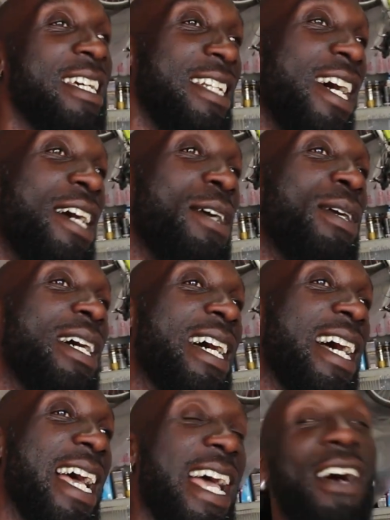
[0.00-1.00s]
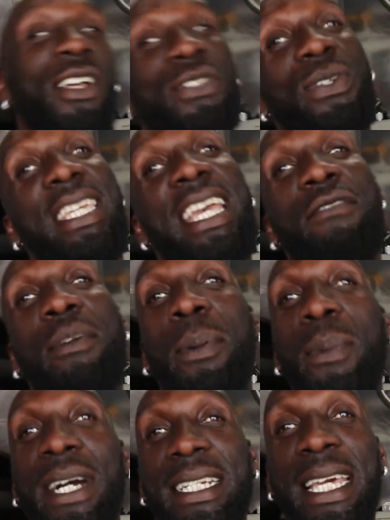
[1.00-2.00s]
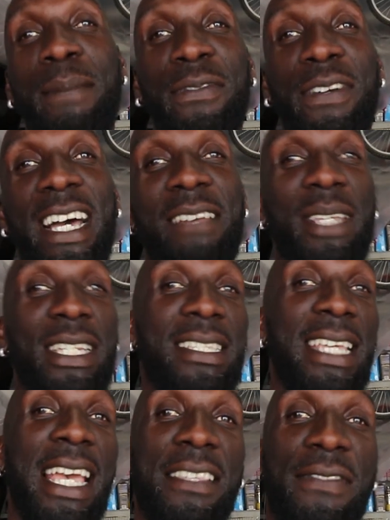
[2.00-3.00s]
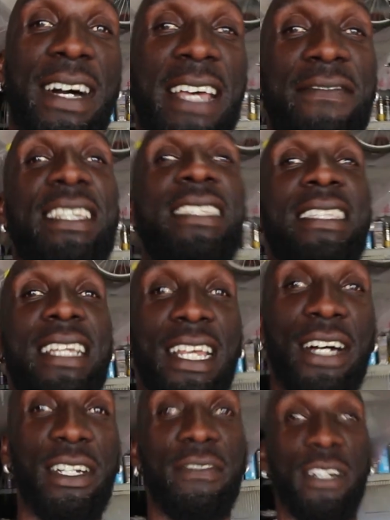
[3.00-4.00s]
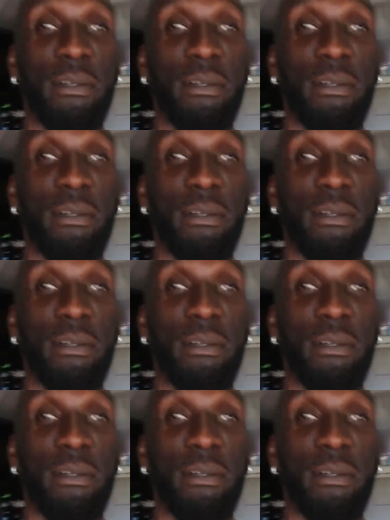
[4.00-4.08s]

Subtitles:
Now, I also can't rip apart the M5 because X5 is still out of